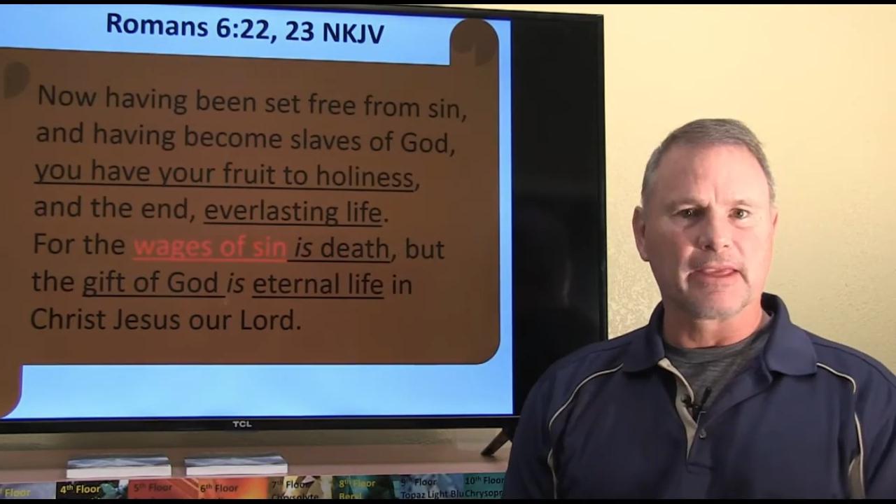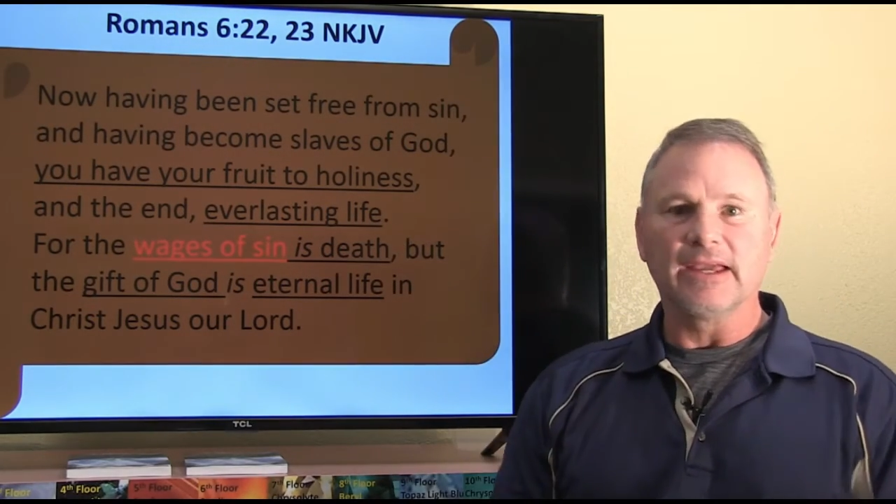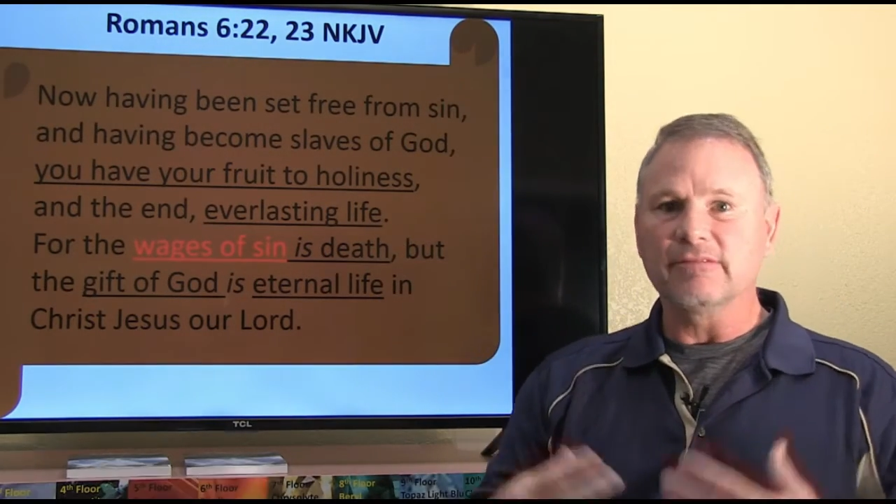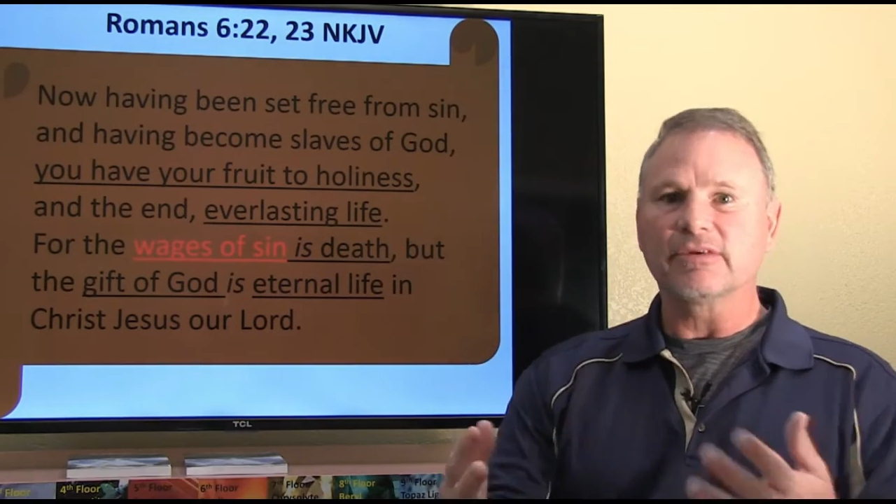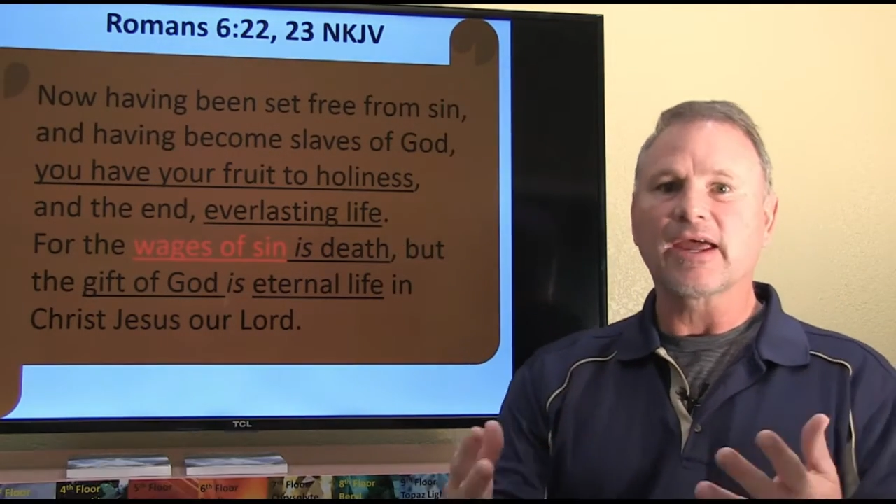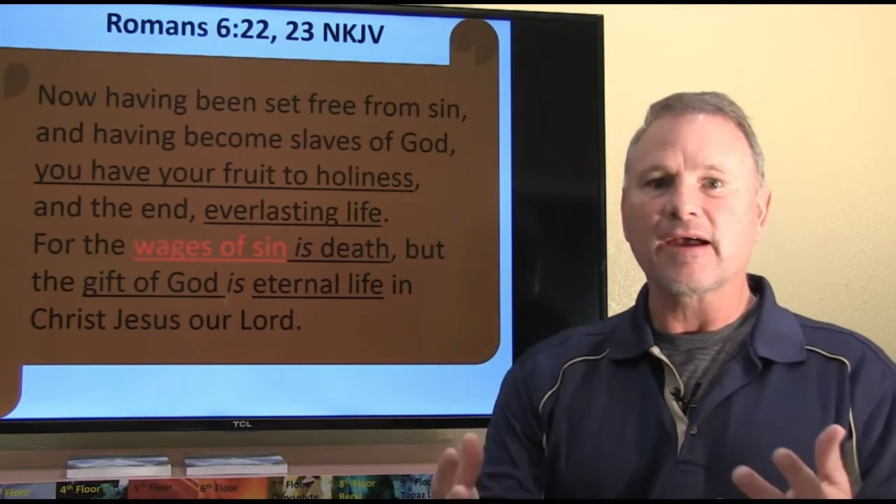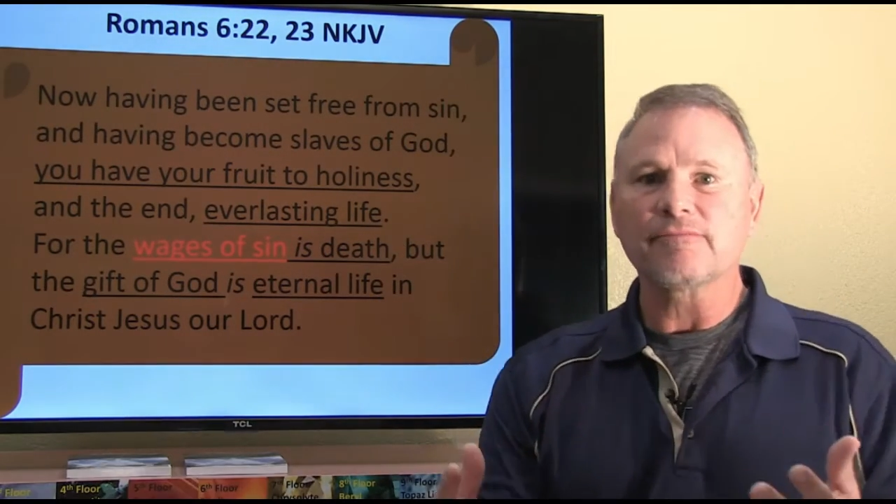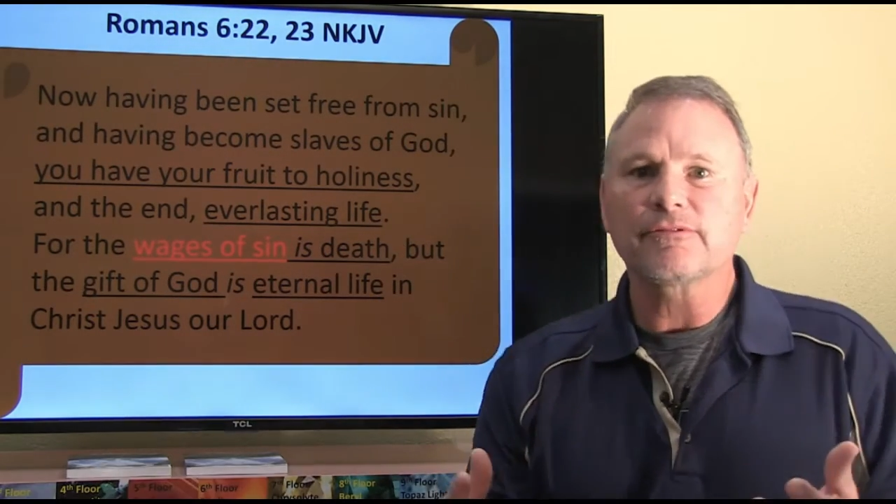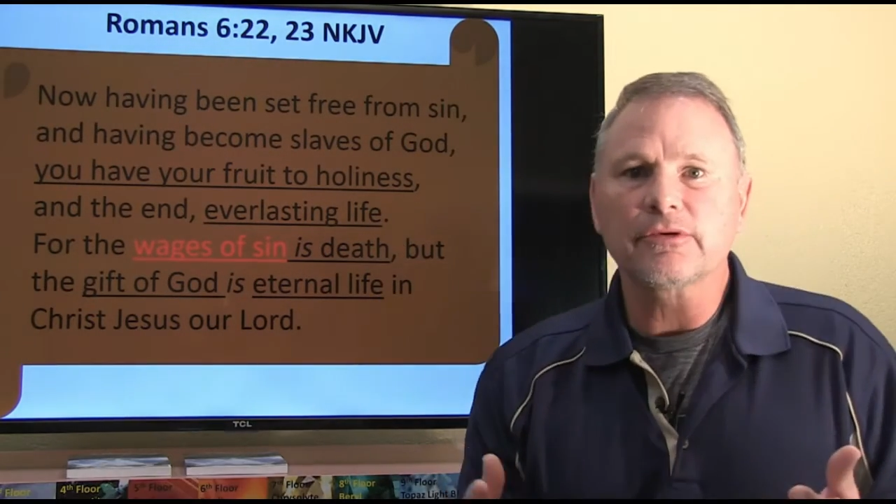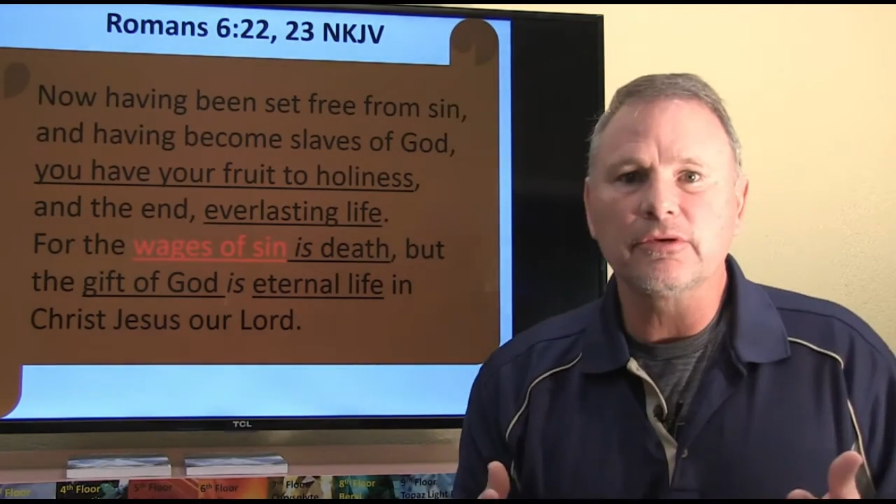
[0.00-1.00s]
Even
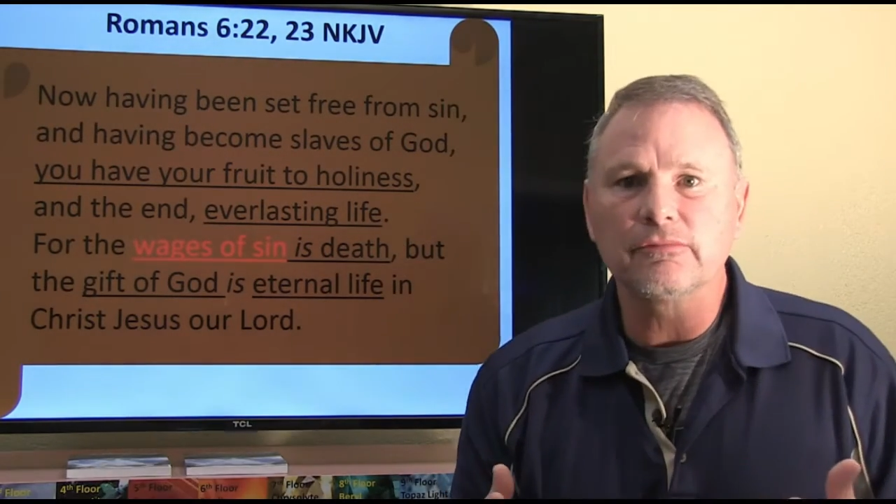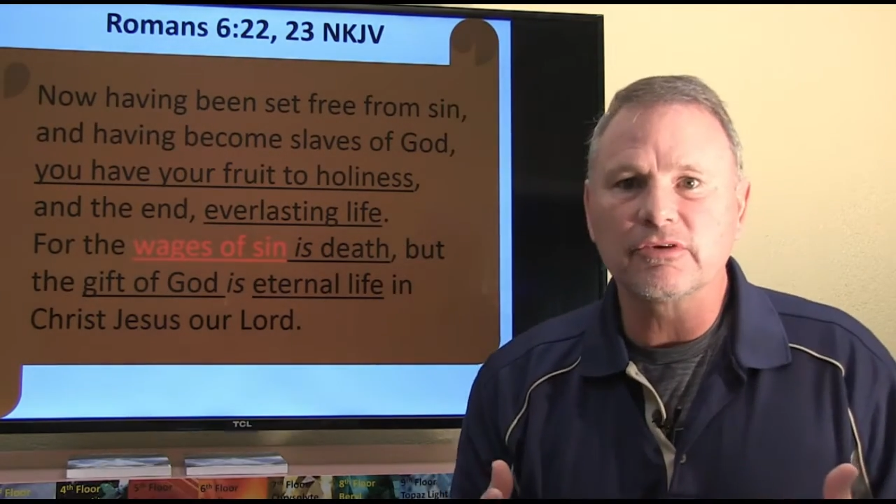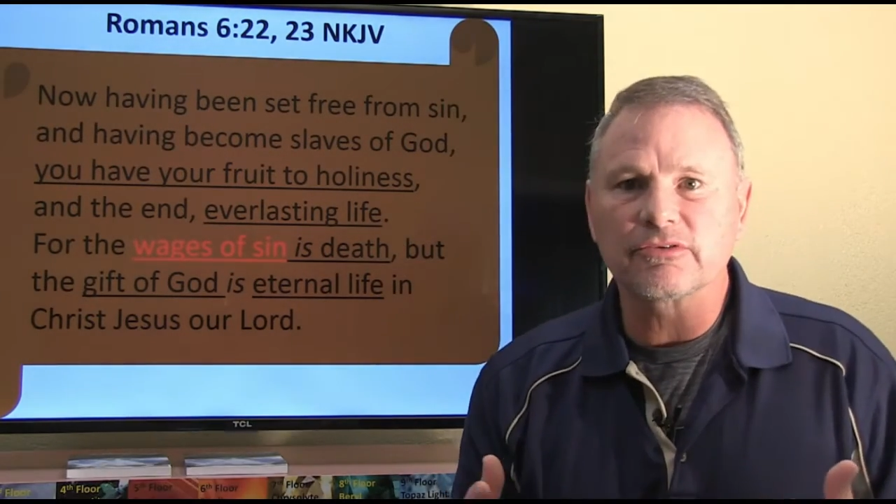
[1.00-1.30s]
after you've